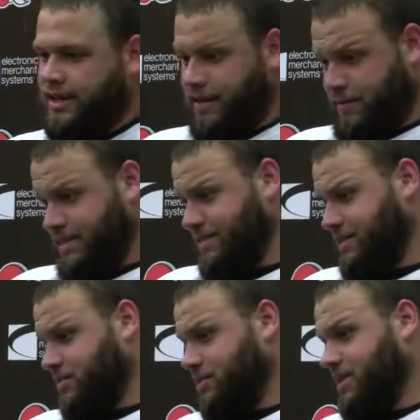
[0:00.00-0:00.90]
if I see
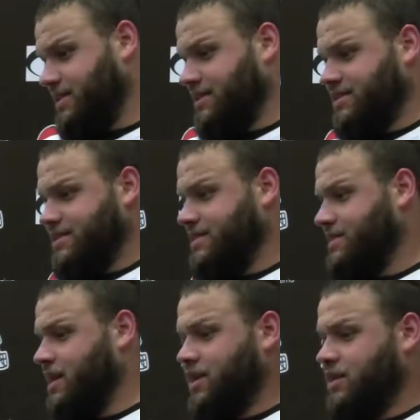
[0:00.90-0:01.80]
someone that does
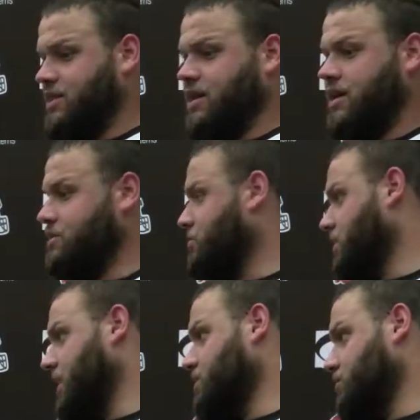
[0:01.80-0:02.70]
a good thing against one
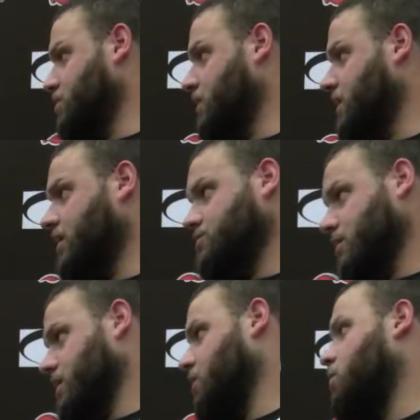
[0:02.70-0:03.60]
of the guys we're playing, I'll
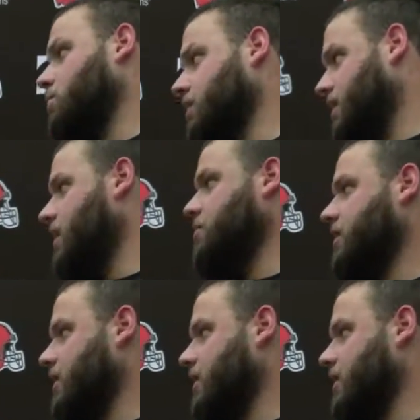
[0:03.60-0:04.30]
try and incorporate that in my